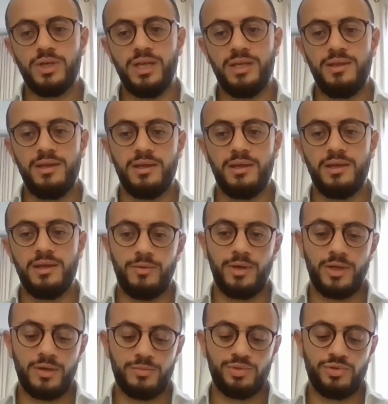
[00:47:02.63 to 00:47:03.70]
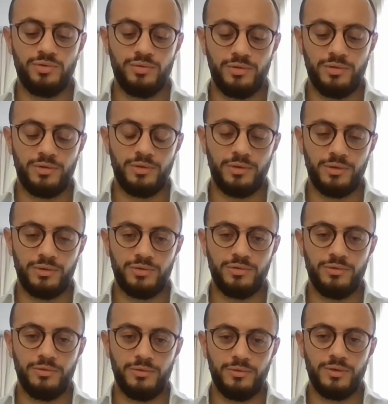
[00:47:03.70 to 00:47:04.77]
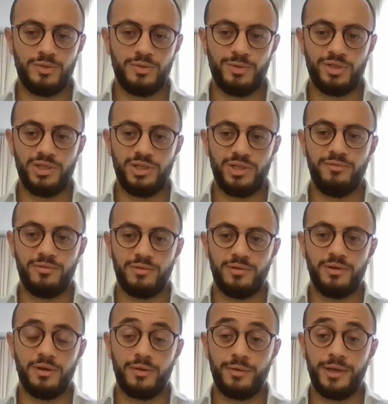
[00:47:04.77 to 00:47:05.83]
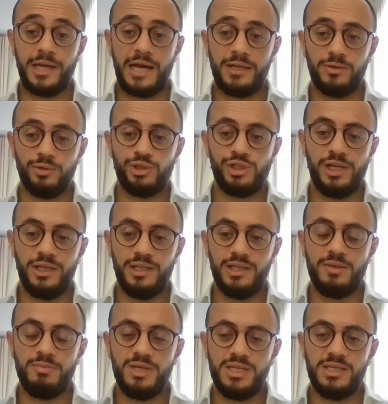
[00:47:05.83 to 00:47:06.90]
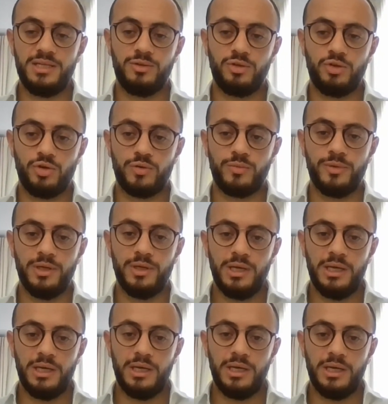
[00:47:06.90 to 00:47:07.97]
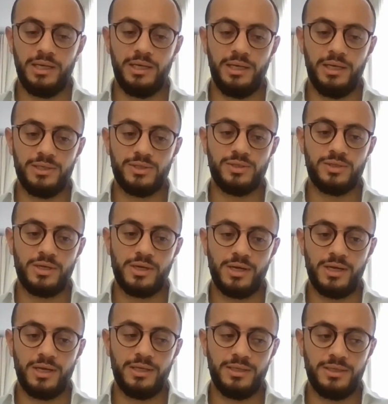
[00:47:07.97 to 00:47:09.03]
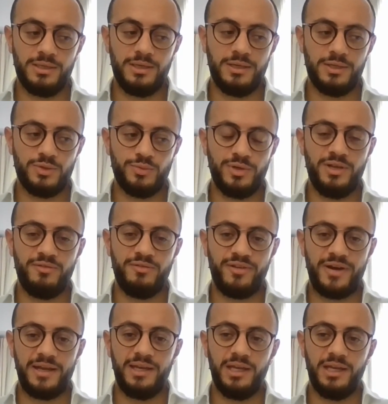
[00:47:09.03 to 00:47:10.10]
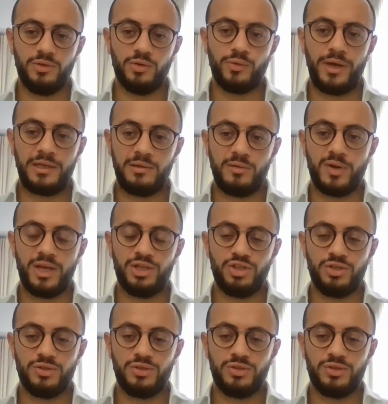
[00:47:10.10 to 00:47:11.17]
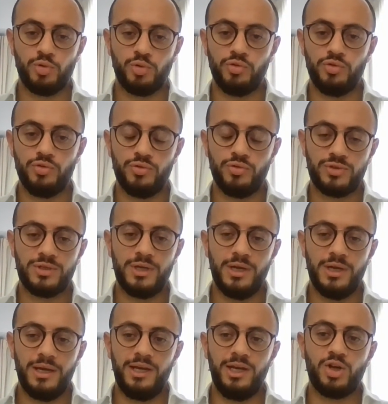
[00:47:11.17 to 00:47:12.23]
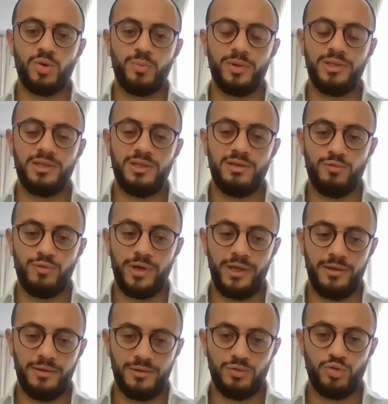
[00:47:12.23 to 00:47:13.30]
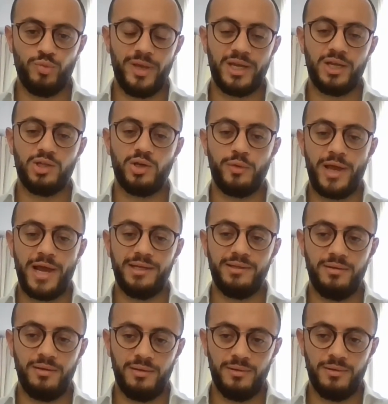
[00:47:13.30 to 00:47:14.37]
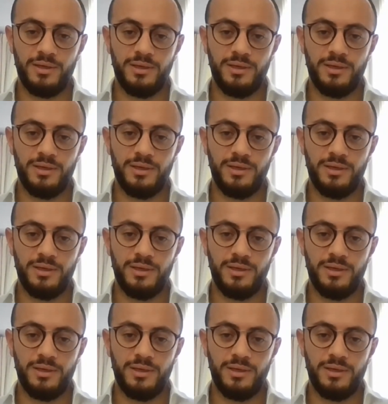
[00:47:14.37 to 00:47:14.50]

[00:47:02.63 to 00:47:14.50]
key thing when it comes to especially for green hydrogen in the immediate term is really finding the right locations to produce in a competitive way to make it a reality.